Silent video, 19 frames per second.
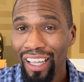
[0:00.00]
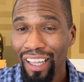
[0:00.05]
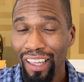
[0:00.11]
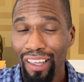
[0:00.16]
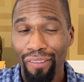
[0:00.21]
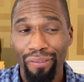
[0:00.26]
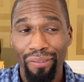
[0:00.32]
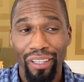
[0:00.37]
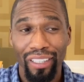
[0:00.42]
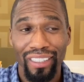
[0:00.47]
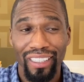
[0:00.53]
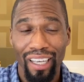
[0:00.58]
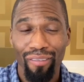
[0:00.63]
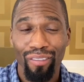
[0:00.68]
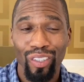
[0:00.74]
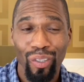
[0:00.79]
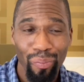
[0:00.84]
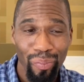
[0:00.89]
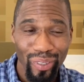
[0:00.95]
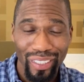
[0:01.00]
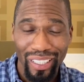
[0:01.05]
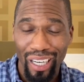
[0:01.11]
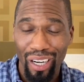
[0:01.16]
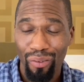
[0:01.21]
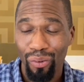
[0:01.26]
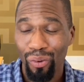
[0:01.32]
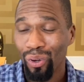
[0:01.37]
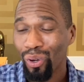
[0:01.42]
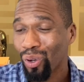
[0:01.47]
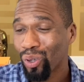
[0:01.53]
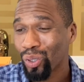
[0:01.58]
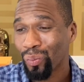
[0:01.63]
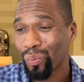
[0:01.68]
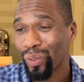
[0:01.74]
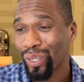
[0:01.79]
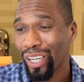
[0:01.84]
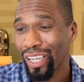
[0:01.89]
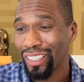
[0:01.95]
If 70% of all
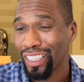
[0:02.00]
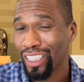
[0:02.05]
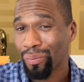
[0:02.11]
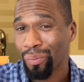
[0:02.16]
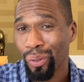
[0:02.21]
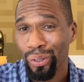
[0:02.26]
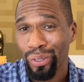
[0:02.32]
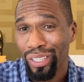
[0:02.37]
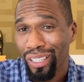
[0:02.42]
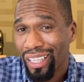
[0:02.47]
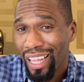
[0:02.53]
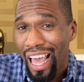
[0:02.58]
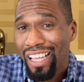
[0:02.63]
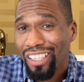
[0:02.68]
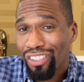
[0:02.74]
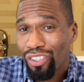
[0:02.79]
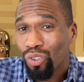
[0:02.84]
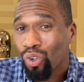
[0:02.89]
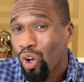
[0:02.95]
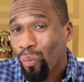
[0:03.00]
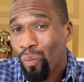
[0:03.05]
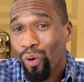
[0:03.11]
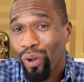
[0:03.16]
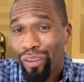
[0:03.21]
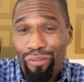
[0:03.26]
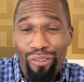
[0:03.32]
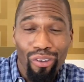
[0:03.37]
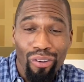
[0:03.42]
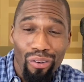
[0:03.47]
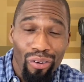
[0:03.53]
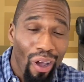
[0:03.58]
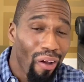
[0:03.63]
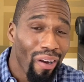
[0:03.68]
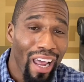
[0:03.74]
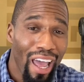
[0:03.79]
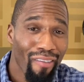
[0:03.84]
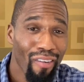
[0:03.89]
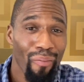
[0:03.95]
entrepreneurs experience it, that's normal. If you
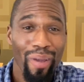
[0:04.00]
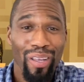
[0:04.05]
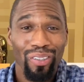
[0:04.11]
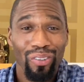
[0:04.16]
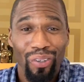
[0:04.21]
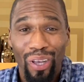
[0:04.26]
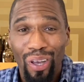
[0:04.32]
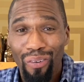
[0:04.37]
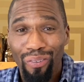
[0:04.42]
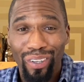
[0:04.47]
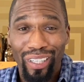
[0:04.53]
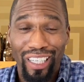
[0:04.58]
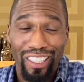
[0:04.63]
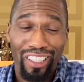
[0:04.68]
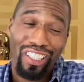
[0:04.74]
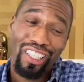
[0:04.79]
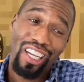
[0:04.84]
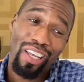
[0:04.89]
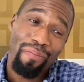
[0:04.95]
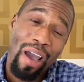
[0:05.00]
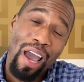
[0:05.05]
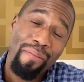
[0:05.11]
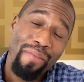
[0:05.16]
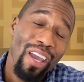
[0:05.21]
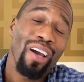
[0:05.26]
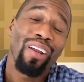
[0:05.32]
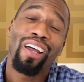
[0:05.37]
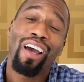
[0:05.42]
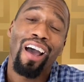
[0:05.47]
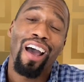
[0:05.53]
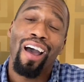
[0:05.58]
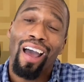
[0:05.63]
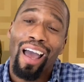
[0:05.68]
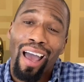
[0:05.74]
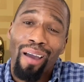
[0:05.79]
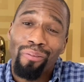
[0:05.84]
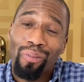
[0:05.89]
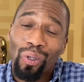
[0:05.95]
don't have a mental health condition, it might be
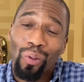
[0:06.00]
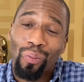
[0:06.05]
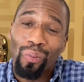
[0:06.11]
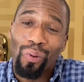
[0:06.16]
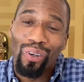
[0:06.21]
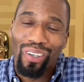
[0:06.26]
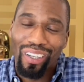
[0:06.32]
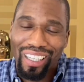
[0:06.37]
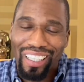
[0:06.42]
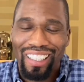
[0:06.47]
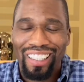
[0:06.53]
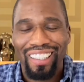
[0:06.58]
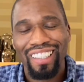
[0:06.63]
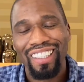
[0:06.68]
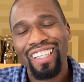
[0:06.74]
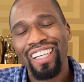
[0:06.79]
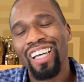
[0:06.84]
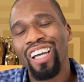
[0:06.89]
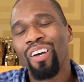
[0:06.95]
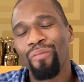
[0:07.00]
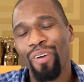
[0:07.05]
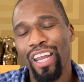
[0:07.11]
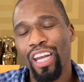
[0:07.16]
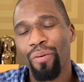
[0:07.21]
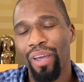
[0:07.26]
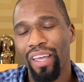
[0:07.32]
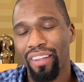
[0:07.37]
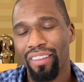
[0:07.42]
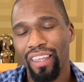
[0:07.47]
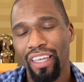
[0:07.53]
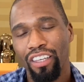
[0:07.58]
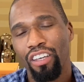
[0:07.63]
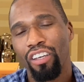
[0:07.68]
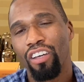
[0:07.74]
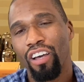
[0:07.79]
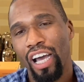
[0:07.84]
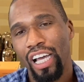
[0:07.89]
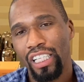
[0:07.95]
abnormal. But anyway, thank
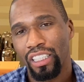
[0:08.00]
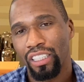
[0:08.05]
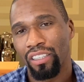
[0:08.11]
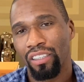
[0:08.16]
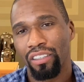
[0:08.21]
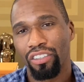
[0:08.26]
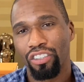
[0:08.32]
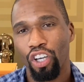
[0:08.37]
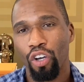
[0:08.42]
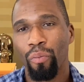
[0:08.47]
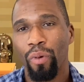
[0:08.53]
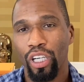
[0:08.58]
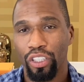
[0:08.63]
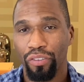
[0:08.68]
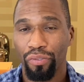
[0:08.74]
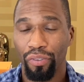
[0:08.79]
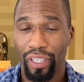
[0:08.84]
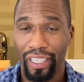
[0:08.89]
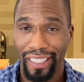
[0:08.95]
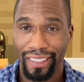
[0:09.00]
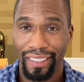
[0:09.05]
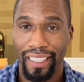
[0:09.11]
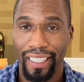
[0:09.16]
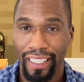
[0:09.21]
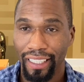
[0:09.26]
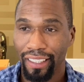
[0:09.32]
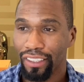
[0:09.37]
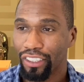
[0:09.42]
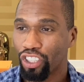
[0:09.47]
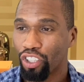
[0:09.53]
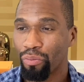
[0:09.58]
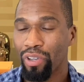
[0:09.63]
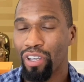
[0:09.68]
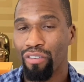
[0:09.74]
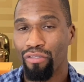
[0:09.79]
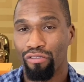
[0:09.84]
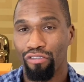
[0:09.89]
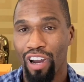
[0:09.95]
you guys so much for listening to
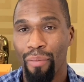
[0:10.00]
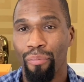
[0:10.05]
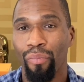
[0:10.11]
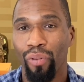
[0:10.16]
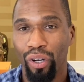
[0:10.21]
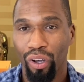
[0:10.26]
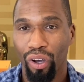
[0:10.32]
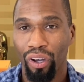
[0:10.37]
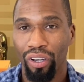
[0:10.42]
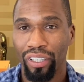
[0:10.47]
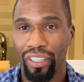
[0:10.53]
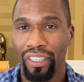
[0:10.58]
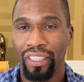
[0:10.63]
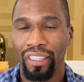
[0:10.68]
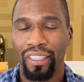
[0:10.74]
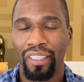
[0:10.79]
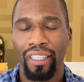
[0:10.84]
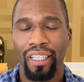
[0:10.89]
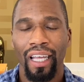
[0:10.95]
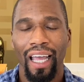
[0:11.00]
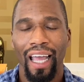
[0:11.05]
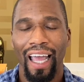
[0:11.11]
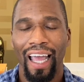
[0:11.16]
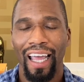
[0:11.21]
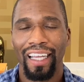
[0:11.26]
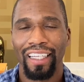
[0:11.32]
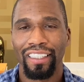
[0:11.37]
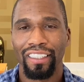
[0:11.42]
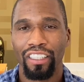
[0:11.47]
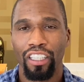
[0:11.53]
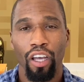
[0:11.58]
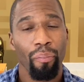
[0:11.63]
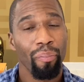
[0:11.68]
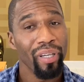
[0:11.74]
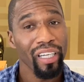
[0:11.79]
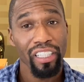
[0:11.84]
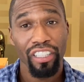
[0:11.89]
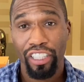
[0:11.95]
me ramble on, and
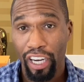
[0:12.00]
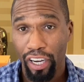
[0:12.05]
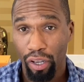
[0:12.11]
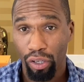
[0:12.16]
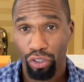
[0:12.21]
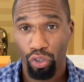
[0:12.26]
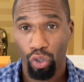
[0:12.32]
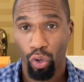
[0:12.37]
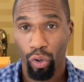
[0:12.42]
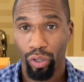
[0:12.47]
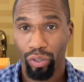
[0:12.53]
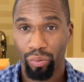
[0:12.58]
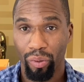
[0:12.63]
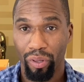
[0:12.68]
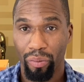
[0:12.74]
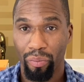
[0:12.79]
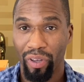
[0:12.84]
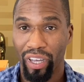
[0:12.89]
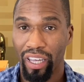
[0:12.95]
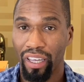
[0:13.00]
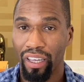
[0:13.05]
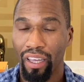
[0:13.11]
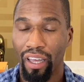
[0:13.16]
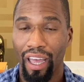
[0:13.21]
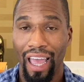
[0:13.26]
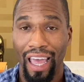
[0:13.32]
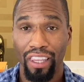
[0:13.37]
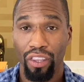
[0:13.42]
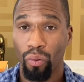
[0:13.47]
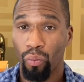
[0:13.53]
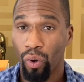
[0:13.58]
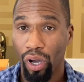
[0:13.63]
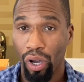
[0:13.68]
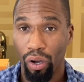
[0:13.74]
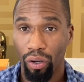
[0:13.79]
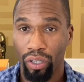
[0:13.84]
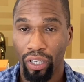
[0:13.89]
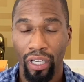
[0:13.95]
please share your stories with me and the
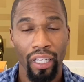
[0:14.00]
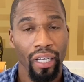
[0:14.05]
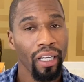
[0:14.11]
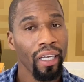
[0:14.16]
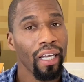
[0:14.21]
world,